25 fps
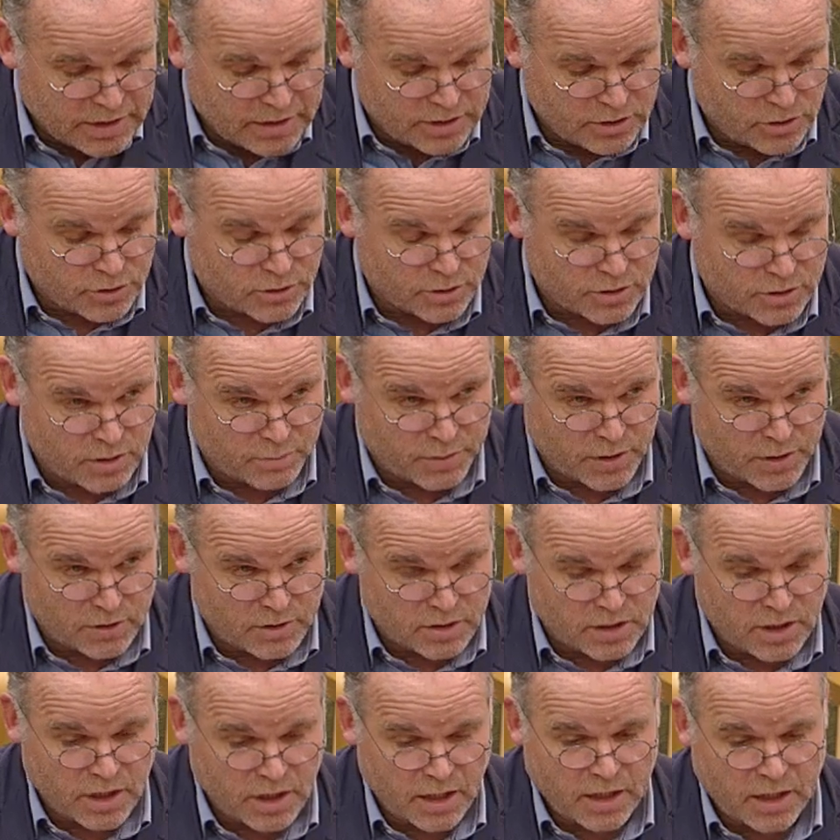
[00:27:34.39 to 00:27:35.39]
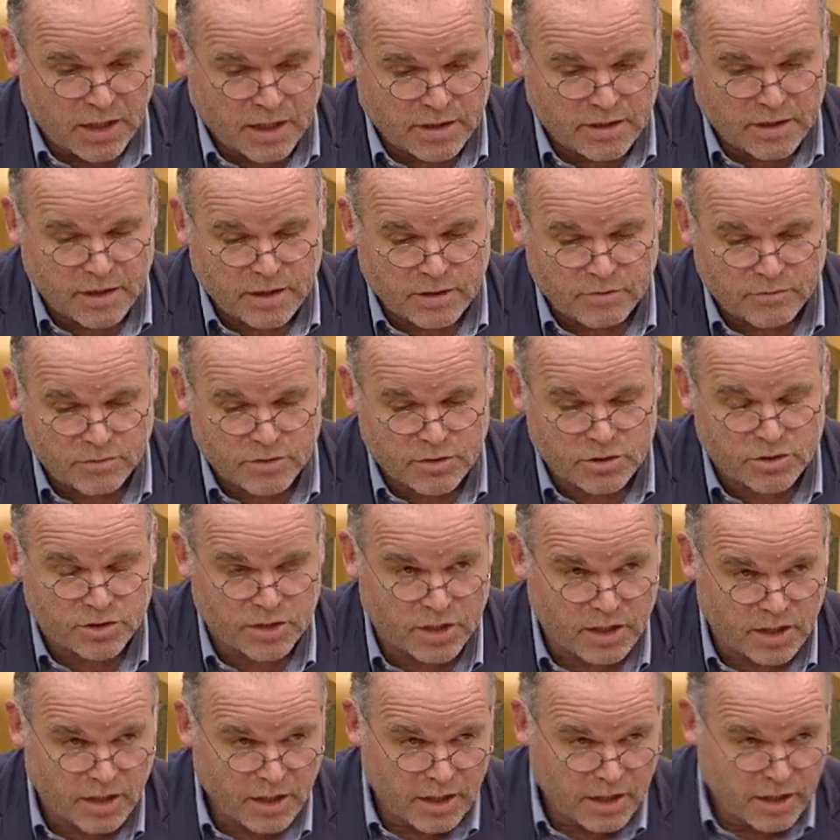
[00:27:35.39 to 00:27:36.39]
he talked about an
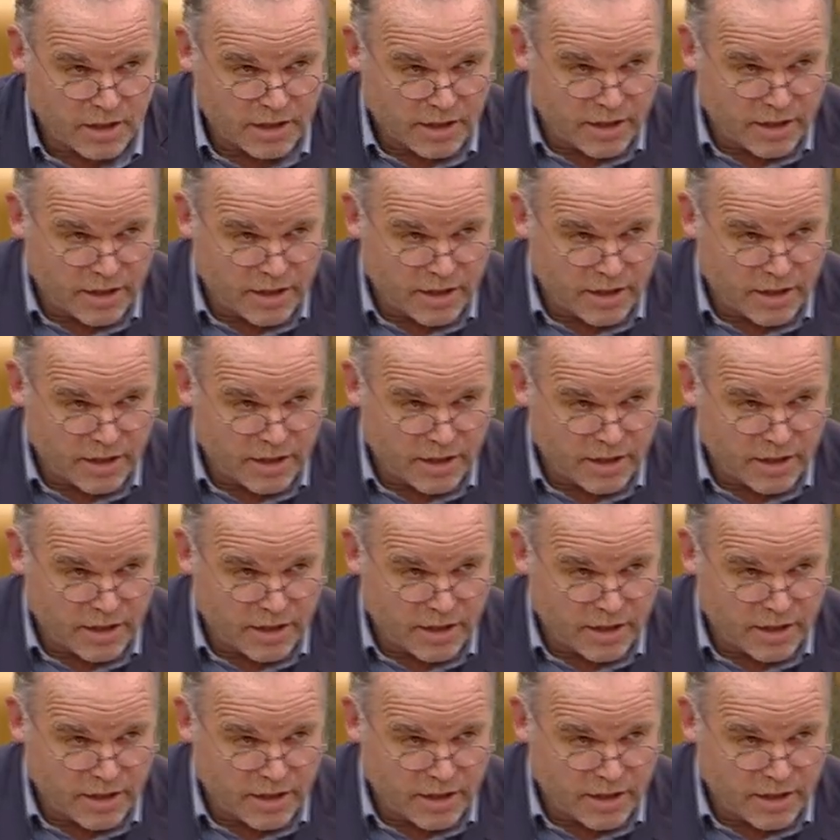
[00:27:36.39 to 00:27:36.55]
inventory.